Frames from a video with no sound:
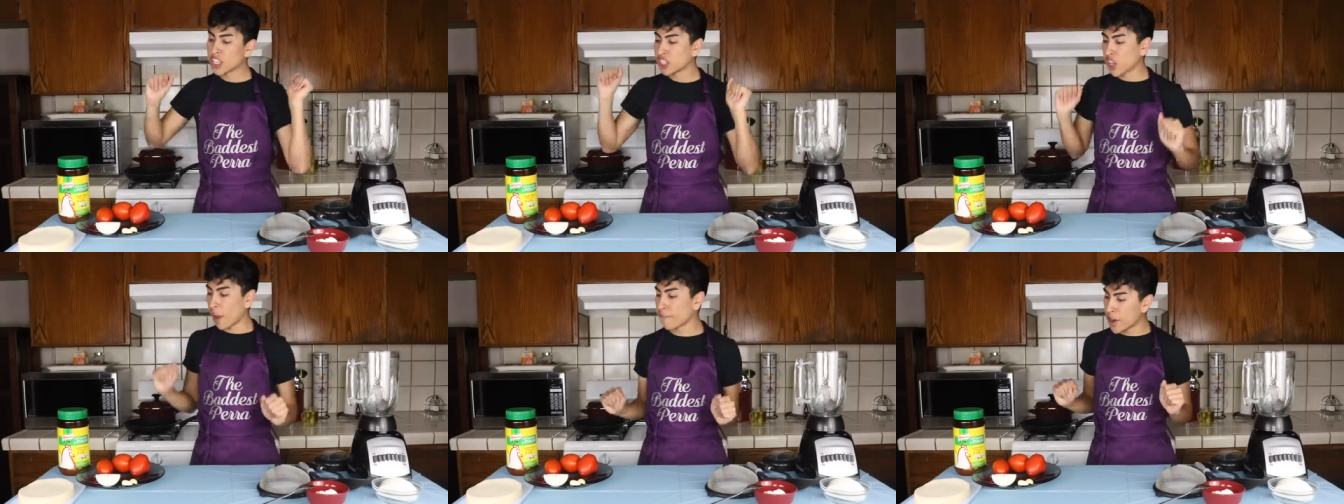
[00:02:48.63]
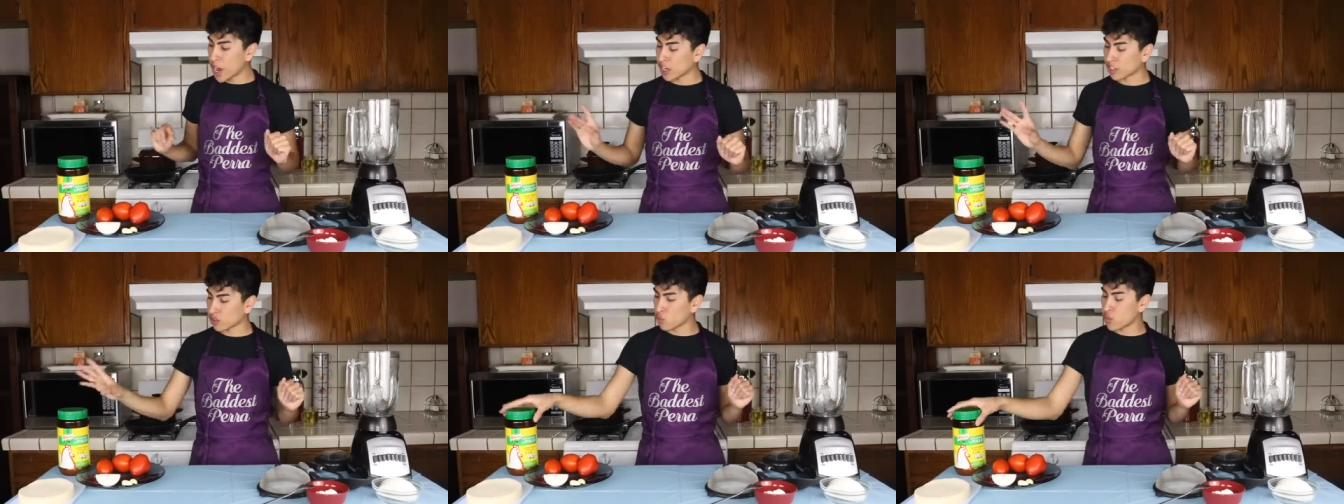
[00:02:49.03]
so
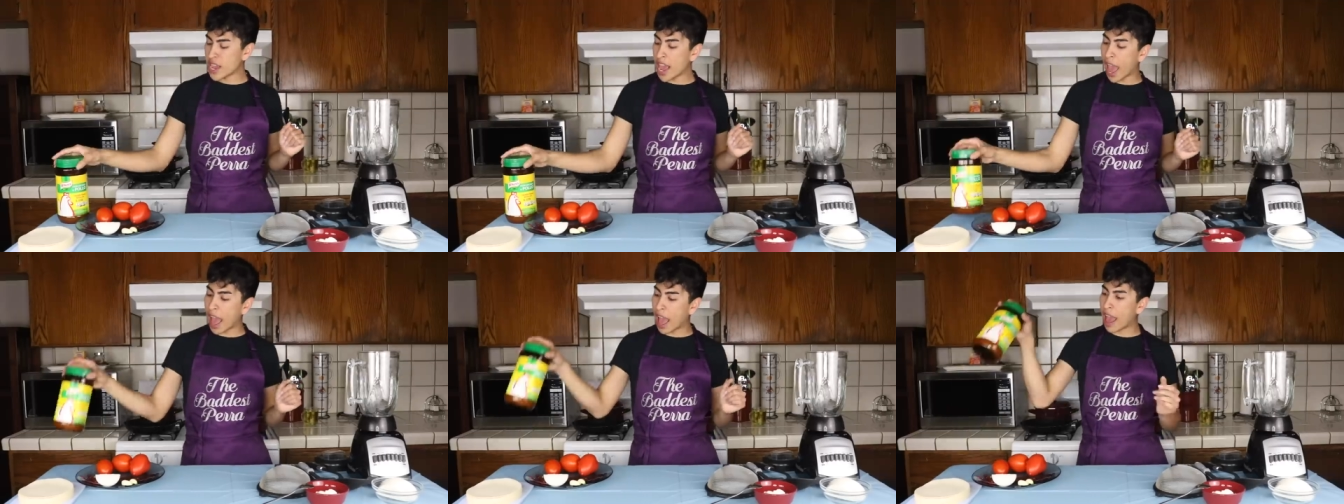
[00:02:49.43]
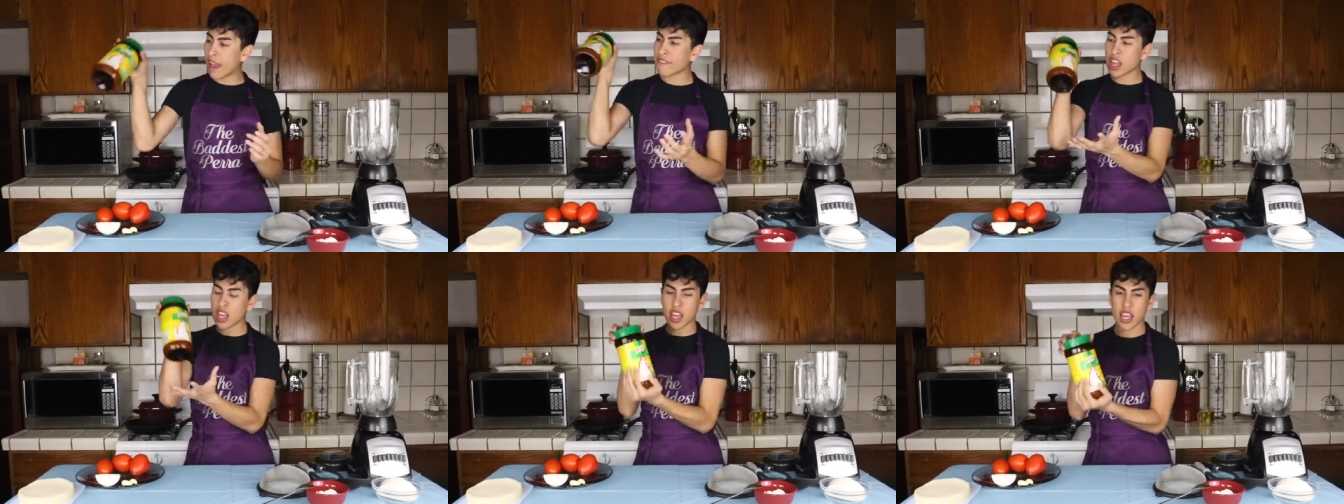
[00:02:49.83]
first, we
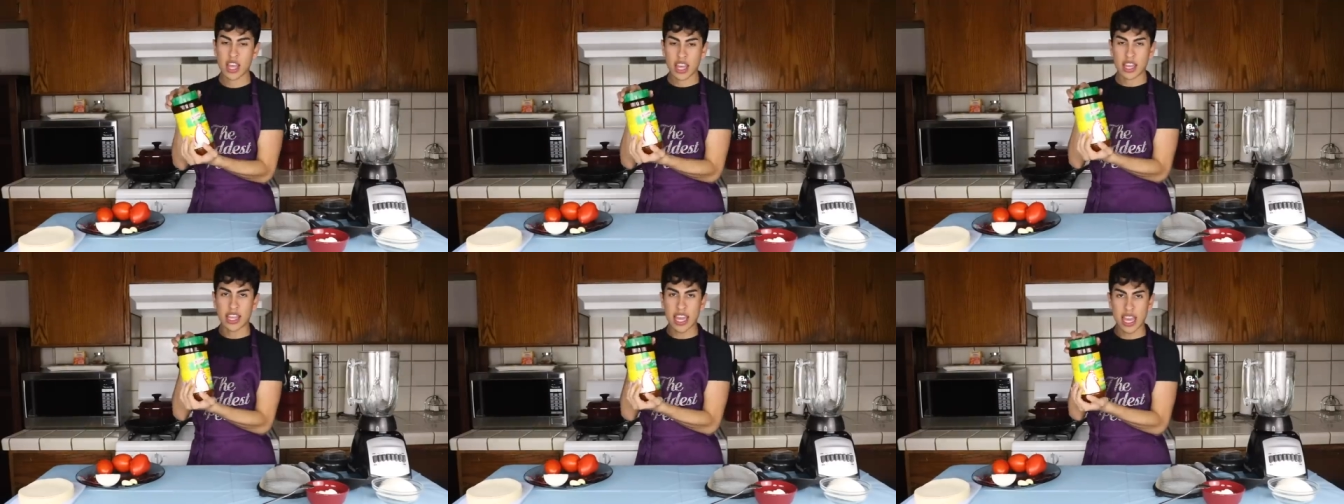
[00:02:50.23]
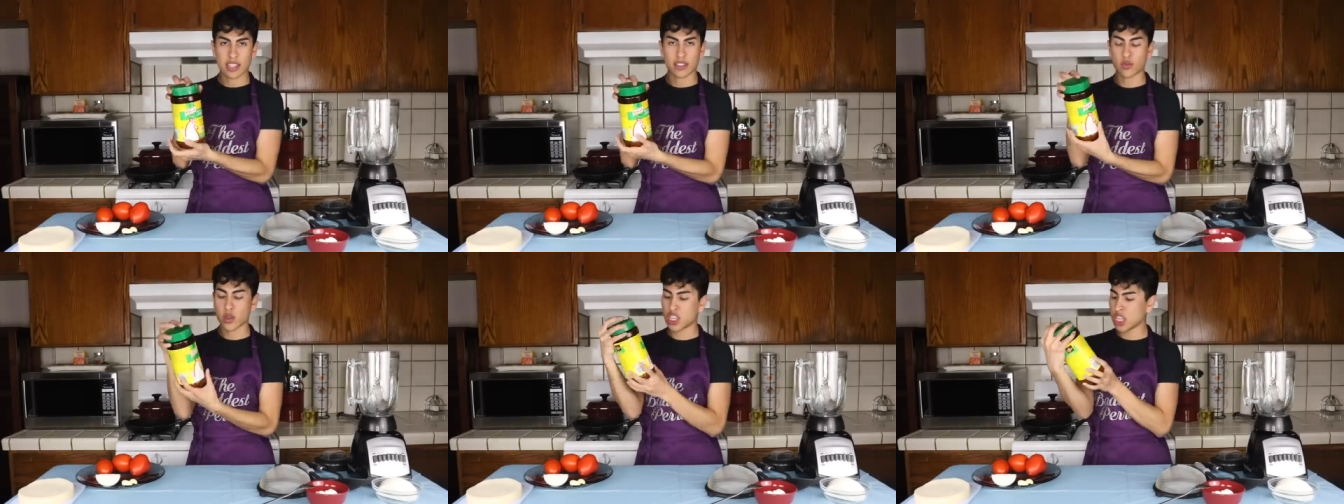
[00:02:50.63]
have
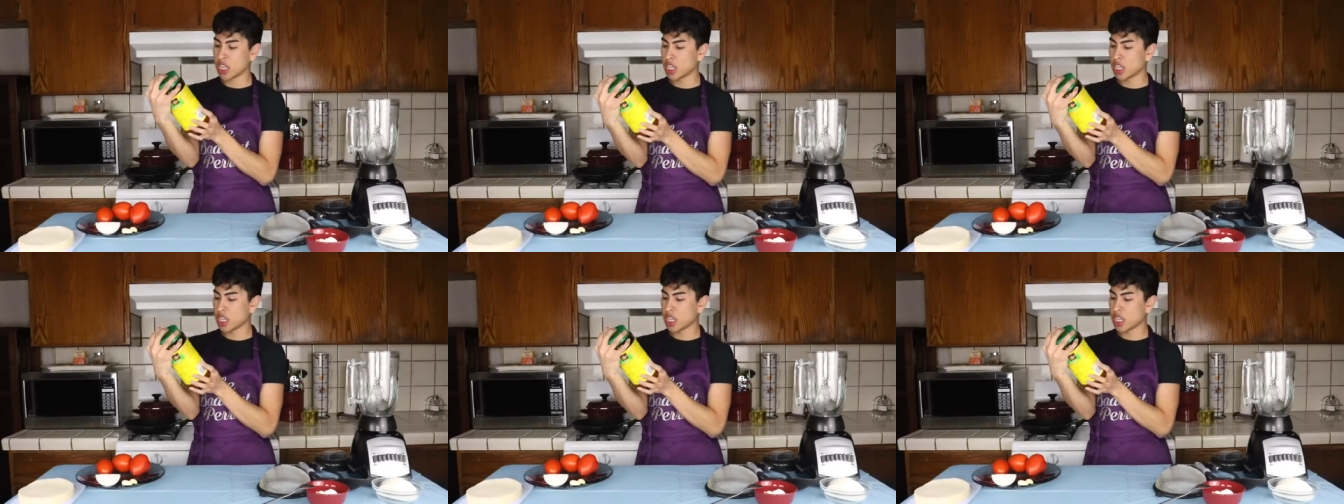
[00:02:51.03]
this, which